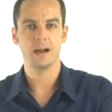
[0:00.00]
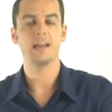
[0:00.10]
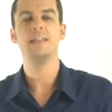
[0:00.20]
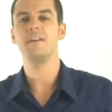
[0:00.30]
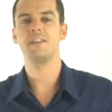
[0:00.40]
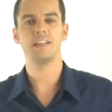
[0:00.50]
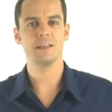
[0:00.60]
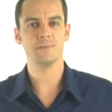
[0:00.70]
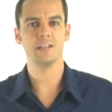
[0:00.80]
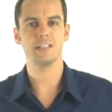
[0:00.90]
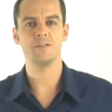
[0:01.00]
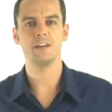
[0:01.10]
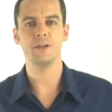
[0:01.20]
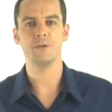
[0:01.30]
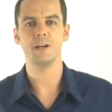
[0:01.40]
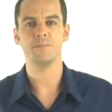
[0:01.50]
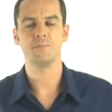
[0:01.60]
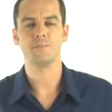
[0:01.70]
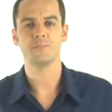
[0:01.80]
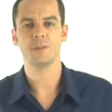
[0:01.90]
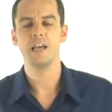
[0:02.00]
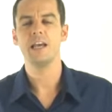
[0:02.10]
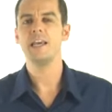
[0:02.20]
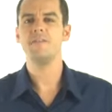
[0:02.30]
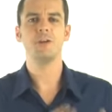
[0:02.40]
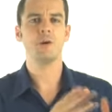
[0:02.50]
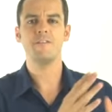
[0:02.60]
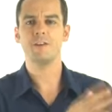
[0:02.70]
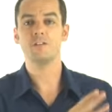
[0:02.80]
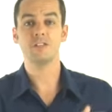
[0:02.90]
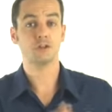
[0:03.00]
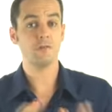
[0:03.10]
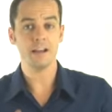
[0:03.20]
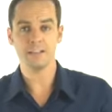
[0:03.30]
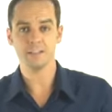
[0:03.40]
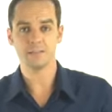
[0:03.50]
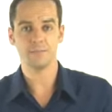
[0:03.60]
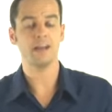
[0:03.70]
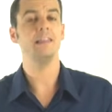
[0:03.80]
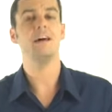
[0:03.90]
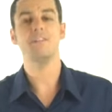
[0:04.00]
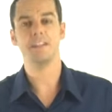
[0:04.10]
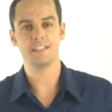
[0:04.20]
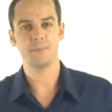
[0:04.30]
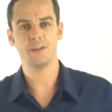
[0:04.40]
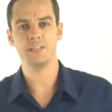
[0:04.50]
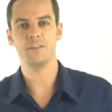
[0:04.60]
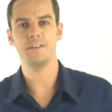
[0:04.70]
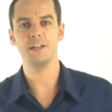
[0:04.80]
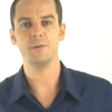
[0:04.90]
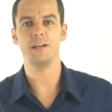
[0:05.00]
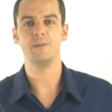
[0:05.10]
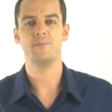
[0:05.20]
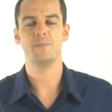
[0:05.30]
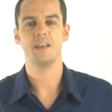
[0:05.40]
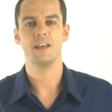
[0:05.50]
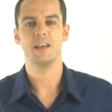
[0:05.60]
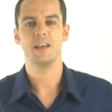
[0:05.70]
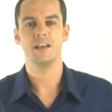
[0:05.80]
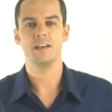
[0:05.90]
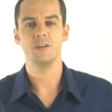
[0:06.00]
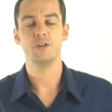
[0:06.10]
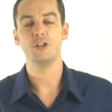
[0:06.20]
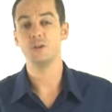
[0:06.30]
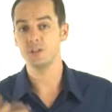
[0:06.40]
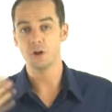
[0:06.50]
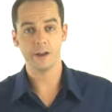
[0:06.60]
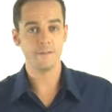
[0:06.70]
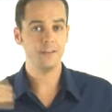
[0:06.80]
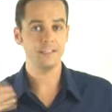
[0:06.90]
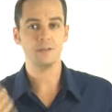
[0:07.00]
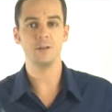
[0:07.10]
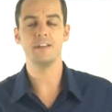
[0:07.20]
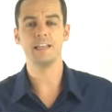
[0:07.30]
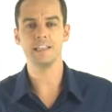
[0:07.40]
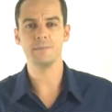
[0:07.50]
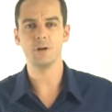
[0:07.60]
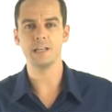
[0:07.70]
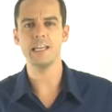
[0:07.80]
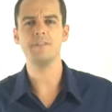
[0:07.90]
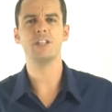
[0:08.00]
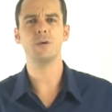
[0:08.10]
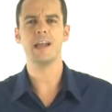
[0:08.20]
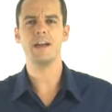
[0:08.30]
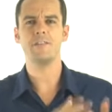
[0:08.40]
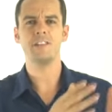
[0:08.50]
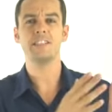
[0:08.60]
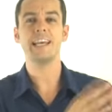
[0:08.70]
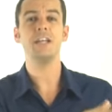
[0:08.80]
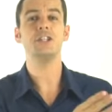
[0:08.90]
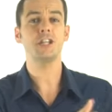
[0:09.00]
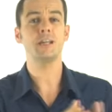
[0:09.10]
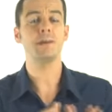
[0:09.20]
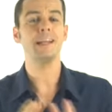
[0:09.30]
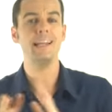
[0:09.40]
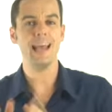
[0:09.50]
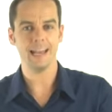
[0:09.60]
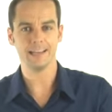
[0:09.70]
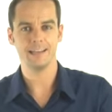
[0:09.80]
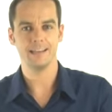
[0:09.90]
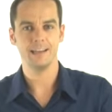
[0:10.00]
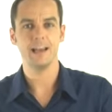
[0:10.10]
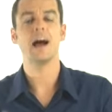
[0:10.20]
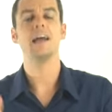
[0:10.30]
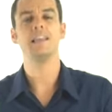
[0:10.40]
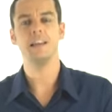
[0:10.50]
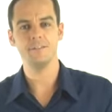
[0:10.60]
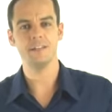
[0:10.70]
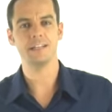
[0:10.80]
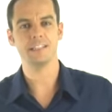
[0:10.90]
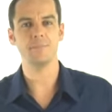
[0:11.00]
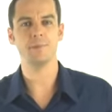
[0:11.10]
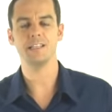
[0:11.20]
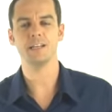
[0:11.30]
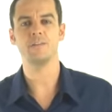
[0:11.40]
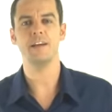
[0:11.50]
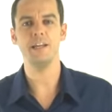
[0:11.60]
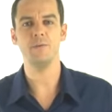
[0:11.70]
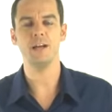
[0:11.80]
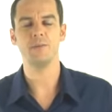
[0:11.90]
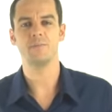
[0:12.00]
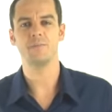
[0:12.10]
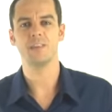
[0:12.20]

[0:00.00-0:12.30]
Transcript: I love and accept myself anyway. Even though I feel stressed, I love and accept myself anyway. You could use it on a physical thing in the body. Even though I have this tension in my neck, I love and accept myself anyway.